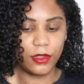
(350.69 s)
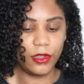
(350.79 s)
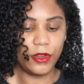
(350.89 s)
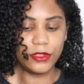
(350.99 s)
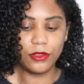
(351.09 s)

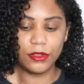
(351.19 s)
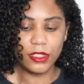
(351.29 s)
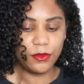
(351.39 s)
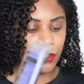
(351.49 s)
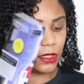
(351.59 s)
Alright, so
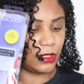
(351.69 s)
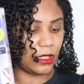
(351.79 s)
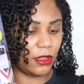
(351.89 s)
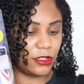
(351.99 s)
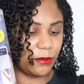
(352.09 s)
this one,
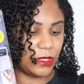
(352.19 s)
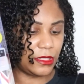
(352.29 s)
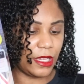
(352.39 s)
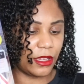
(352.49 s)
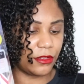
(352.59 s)
the Ultimate
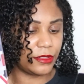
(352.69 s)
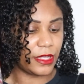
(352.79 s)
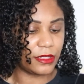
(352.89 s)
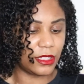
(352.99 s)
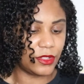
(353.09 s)
Detangler,
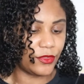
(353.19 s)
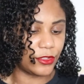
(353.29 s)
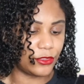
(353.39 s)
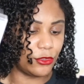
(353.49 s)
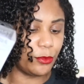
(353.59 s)
says it's for
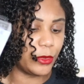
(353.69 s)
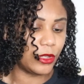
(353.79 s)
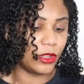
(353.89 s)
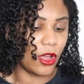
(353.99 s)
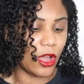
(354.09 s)
super
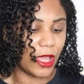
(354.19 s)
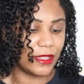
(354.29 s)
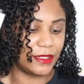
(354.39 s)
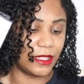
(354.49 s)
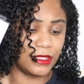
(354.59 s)
long
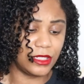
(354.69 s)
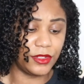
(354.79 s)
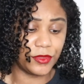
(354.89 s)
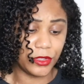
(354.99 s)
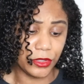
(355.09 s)
and
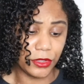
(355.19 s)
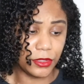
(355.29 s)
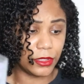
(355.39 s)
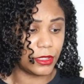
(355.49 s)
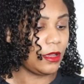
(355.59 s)
sensitive
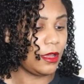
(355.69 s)
curls.